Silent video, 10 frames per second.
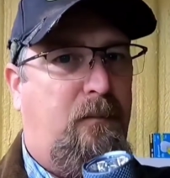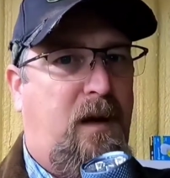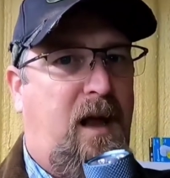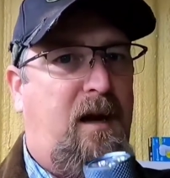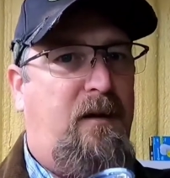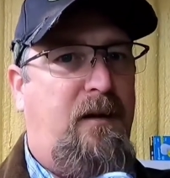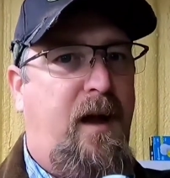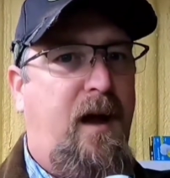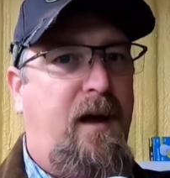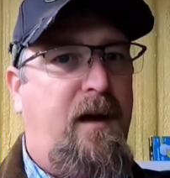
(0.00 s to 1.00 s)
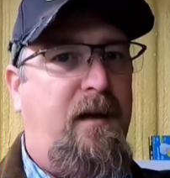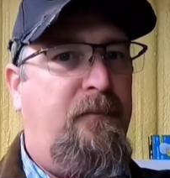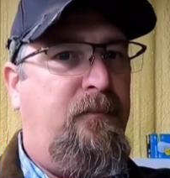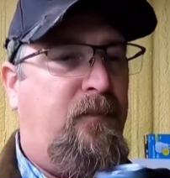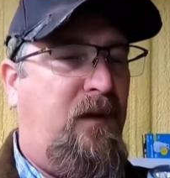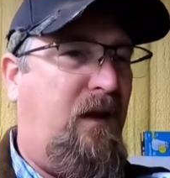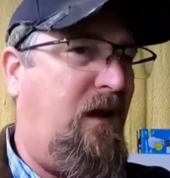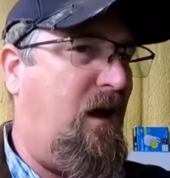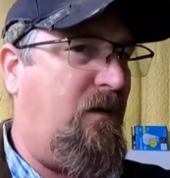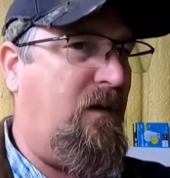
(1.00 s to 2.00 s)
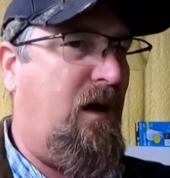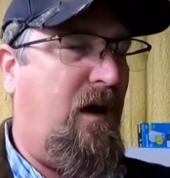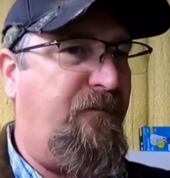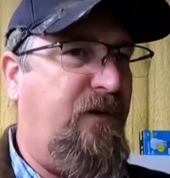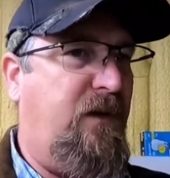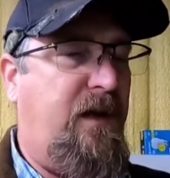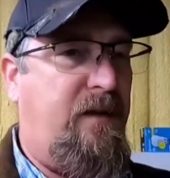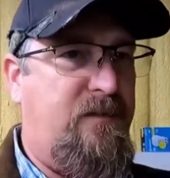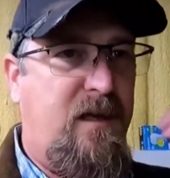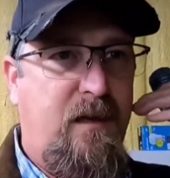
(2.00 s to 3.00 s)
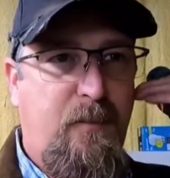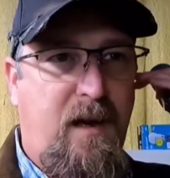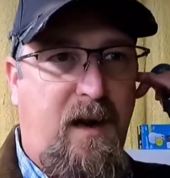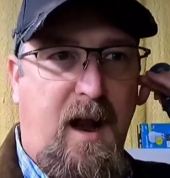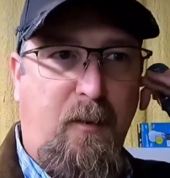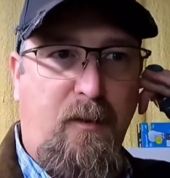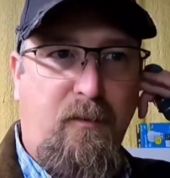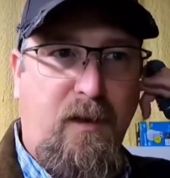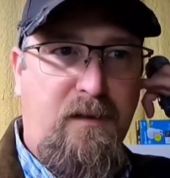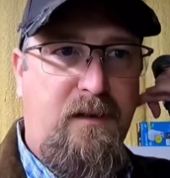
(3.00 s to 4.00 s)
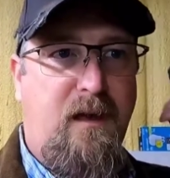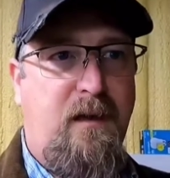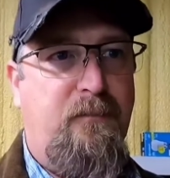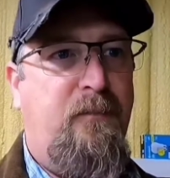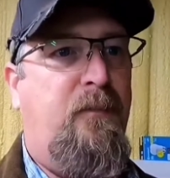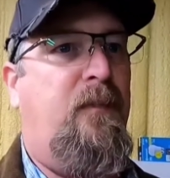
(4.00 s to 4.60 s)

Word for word: but I had it on high and I, I feel like I was getting about an hour of runtime,